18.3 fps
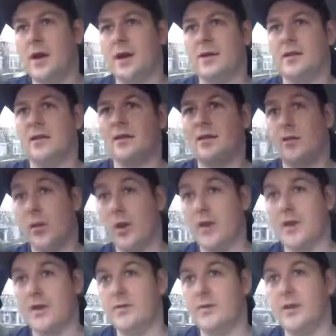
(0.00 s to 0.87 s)
As I say,
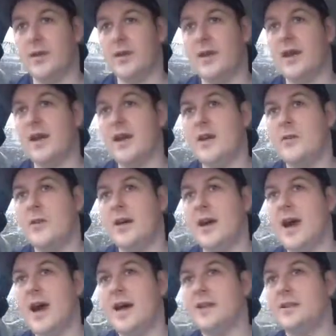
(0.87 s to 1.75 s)
when
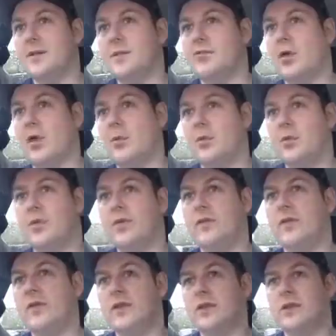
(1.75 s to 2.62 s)
herein lies the problem
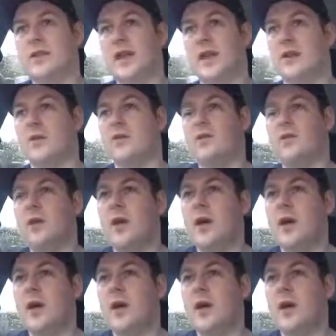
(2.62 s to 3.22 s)
with yourself.